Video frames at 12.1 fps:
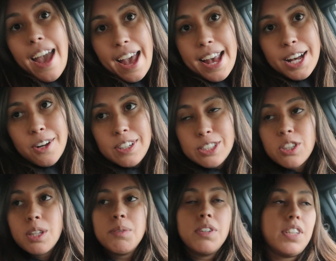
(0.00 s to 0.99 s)
hate going
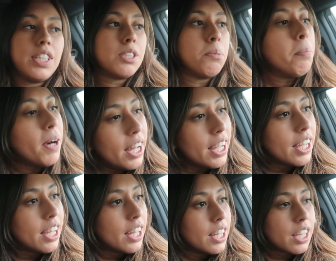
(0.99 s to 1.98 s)
to the movies,
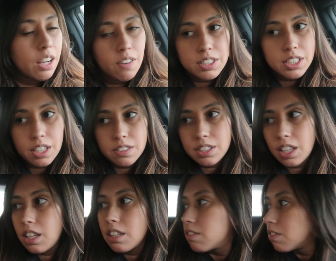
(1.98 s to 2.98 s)
but he wants to go
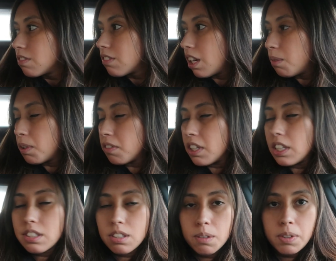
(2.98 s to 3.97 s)
see a
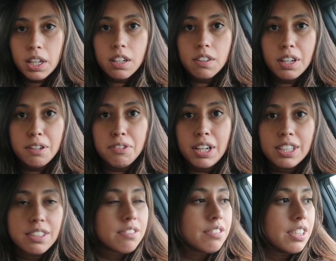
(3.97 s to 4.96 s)
movie, so I'm like, okay,
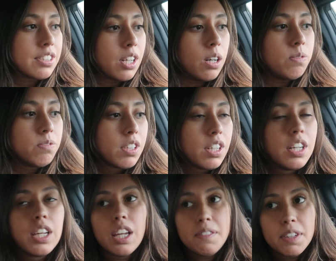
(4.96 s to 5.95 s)
fine, let's go.
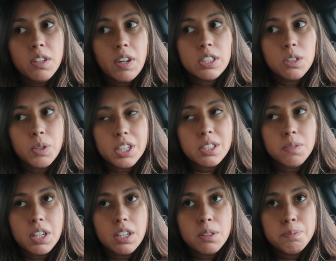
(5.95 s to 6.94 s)
Even though I do work
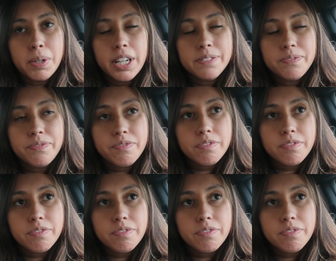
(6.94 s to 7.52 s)
tomorrow, but